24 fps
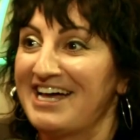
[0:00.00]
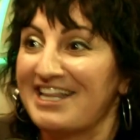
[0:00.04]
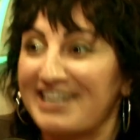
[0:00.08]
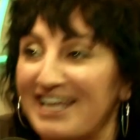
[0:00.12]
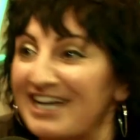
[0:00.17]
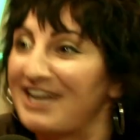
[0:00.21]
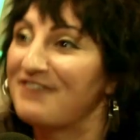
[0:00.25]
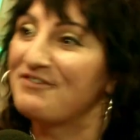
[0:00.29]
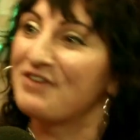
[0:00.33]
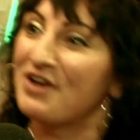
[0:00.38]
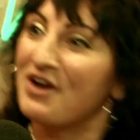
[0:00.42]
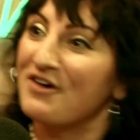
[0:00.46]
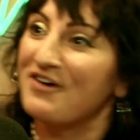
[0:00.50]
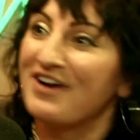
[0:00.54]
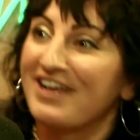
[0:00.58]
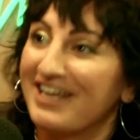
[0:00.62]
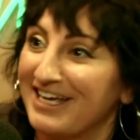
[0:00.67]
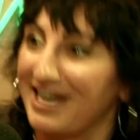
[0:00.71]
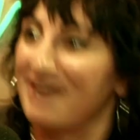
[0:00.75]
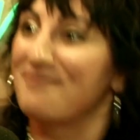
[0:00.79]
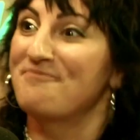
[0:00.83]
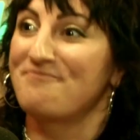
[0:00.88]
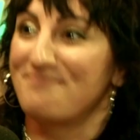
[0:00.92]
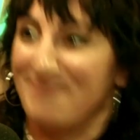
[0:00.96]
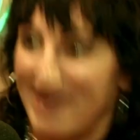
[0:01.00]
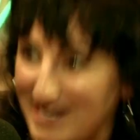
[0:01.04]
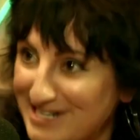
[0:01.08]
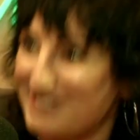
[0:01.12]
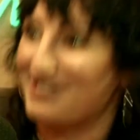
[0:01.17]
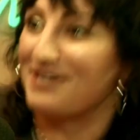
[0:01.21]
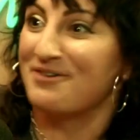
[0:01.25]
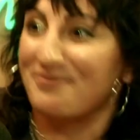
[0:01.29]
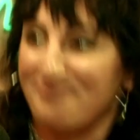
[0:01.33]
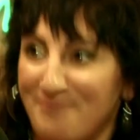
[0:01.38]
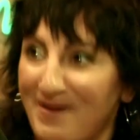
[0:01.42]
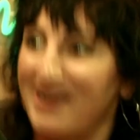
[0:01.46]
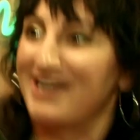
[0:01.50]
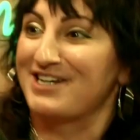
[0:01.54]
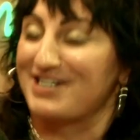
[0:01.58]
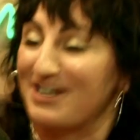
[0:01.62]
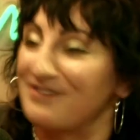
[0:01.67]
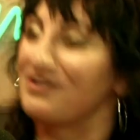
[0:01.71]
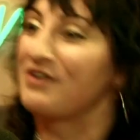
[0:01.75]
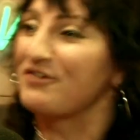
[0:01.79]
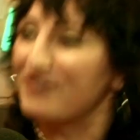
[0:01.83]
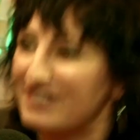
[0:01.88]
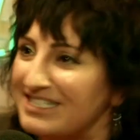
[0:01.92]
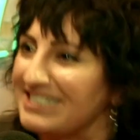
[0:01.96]
Like, if you ever, like a mental patient,
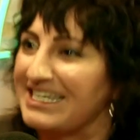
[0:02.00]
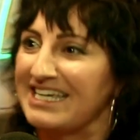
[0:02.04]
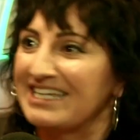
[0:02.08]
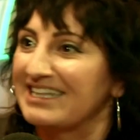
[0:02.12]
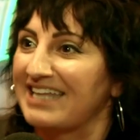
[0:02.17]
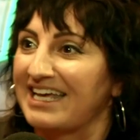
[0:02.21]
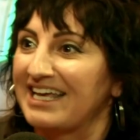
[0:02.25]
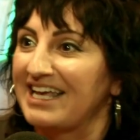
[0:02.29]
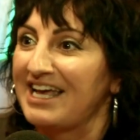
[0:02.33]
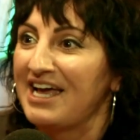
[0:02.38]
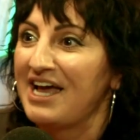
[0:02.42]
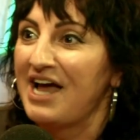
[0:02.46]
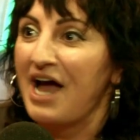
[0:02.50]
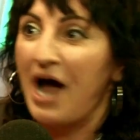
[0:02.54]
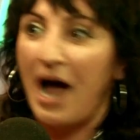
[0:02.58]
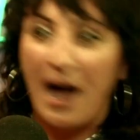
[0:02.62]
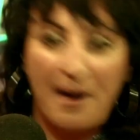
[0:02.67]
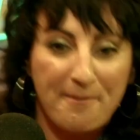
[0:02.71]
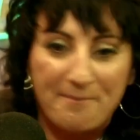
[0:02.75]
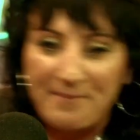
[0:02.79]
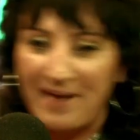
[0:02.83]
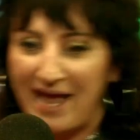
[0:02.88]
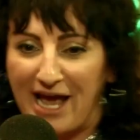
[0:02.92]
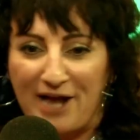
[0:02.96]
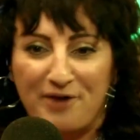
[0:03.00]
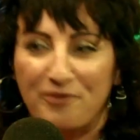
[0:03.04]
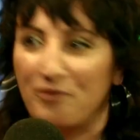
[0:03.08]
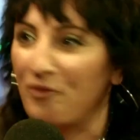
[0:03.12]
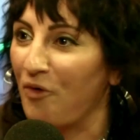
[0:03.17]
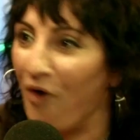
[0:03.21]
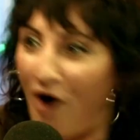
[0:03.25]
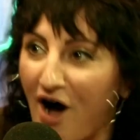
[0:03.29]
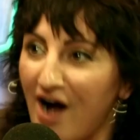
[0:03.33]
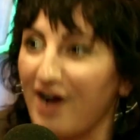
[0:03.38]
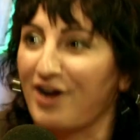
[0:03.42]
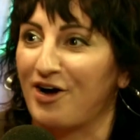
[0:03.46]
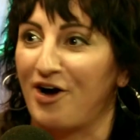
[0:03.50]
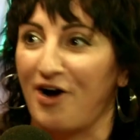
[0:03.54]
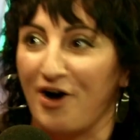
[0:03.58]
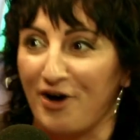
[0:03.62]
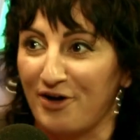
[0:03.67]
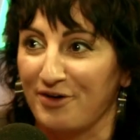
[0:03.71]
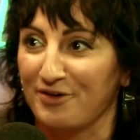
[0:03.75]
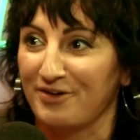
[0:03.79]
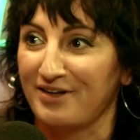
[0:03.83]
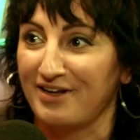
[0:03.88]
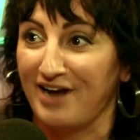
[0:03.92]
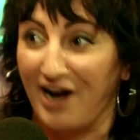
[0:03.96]
have you ever seen like a man walk
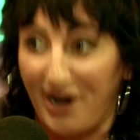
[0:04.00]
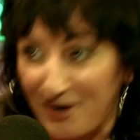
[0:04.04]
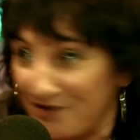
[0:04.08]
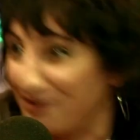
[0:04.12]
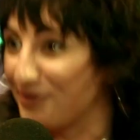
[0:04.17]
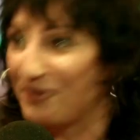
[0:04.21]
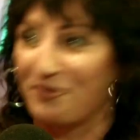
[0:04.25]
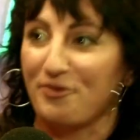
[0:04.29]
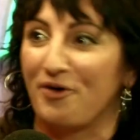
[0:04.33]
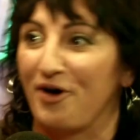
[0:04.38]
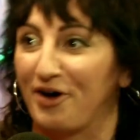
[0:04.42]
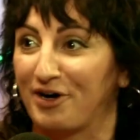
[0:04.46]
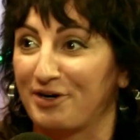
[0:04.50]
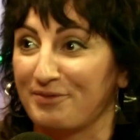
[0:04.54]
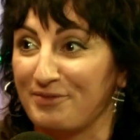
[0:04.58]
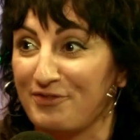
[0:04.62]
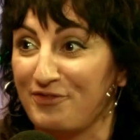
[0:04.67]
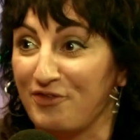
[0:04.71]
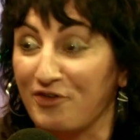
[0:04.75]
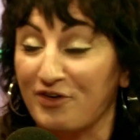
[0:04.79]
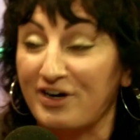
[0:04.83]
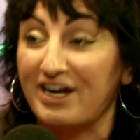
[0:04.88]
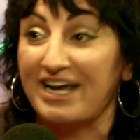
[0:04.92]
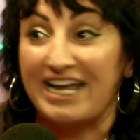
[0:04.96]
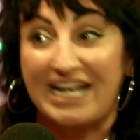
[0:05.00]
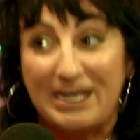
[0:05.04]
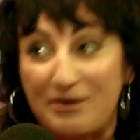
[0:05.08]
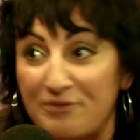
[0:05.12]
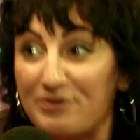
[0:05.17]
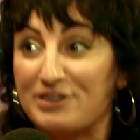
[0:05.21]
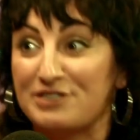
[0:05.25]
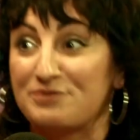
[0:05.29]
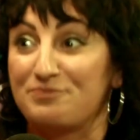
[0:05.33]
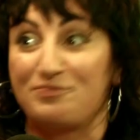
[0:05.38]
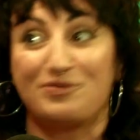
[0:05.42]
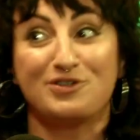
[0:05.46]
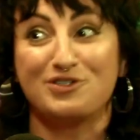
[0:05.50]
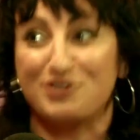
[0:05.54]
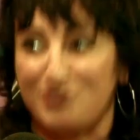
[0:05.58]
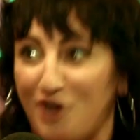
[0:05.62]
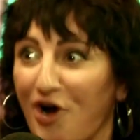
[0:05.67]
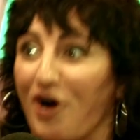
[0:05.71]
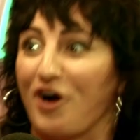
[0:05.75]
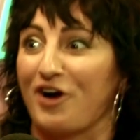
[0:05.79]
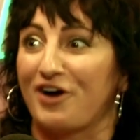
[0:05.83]
on underwater before? It was bizarre.